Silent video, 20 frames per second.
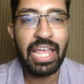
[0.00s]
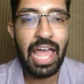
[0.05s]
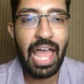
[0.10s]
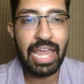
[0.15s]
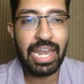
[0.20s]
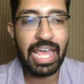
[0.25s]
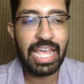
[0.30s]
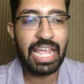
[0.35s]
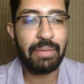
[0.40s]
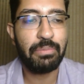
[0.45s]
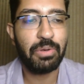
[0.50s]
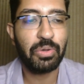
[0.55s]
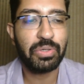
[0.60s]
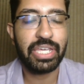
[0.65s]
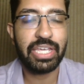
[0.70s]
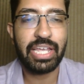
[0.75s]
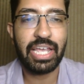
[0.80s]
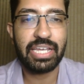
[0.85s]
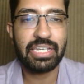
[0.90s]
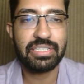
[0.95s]
and I am
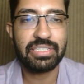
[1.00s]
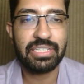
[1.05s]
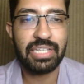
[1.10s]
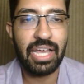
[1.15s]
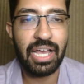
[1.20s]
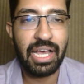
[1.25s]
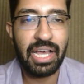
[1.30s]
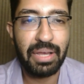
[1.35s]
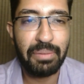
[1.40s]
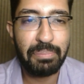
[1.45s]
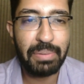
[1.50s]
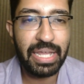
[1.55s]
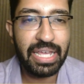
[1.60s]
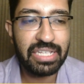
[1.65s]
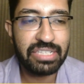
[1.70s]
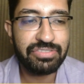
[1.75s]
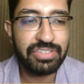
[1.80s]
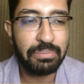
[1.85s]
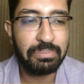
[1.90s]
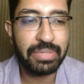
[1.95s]
looking at
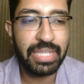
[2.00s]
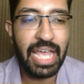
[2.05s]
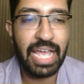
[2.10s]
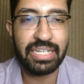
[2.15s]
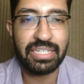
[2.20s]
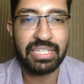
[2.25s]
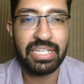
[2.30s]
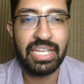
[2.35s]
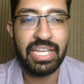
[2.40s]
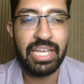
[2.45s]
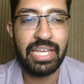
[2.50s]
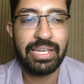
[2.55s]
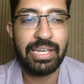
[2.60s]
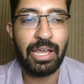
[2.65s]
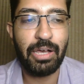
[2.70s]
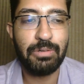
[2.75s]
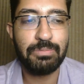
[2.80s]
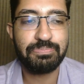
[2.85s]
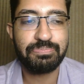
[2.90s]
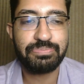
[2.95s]
players from that.
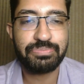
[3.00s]
Now,